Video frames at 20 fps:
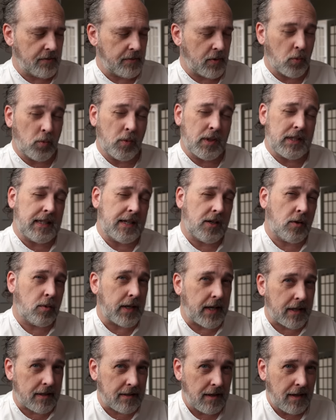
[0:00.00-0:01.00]
But really
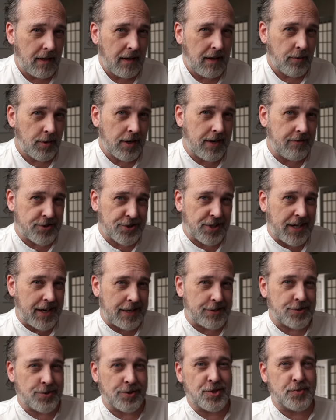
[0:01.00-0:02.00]
quick, we'll give a shout
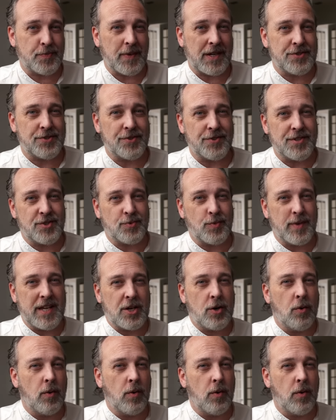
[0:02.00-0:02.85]
out to our sponsor this week,